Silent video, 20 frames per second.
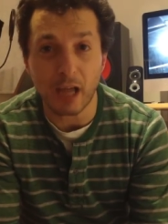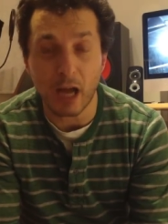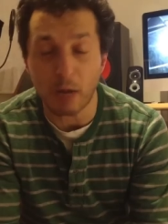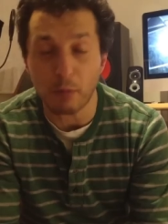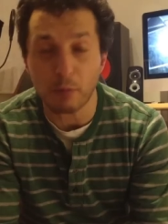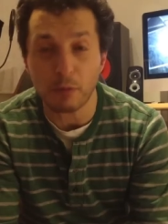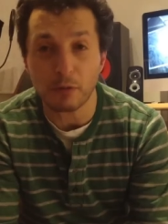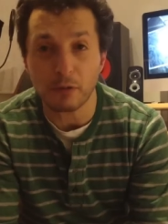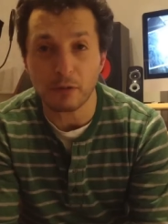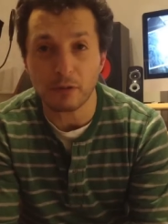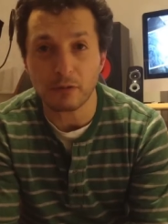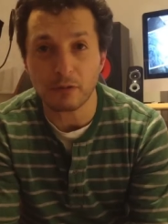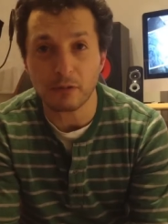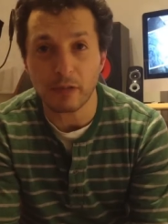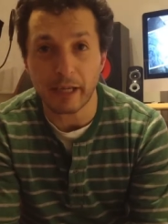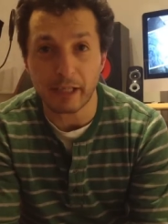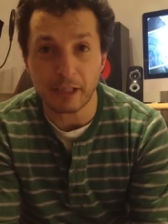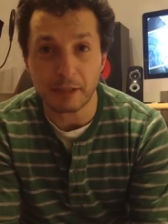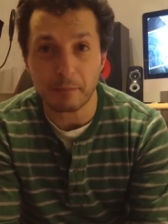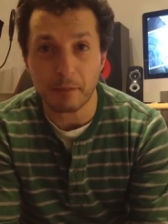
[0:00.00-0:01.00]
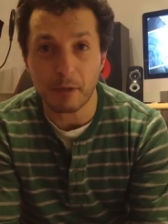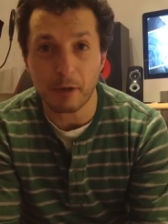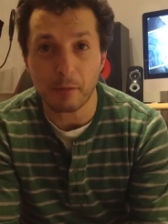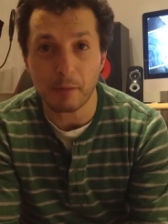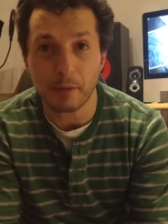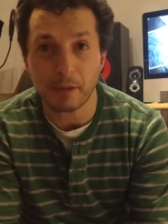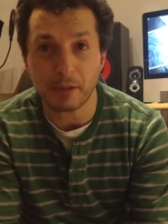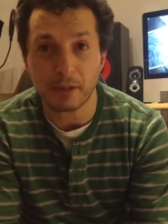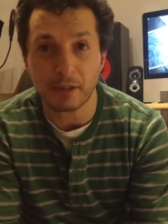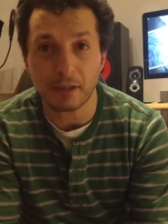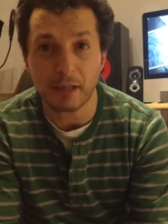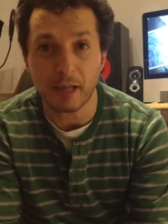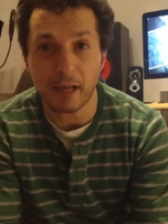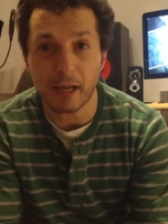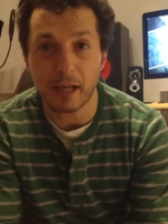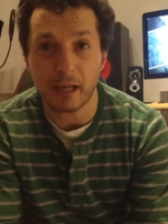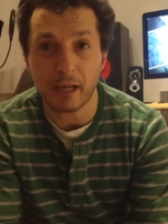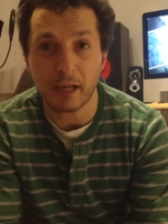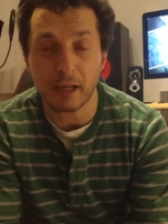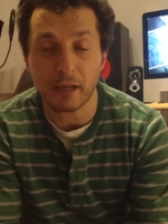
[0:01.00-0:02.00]
I will experiment it
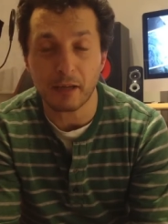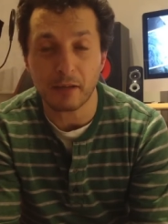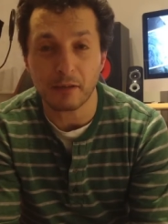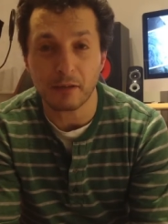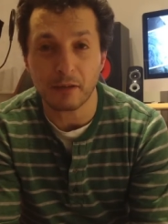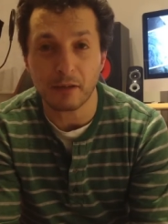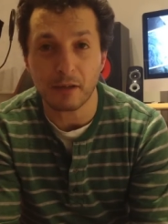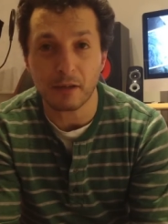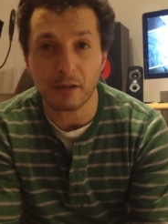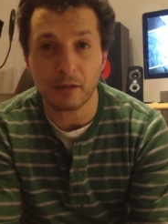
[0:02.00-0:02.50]
and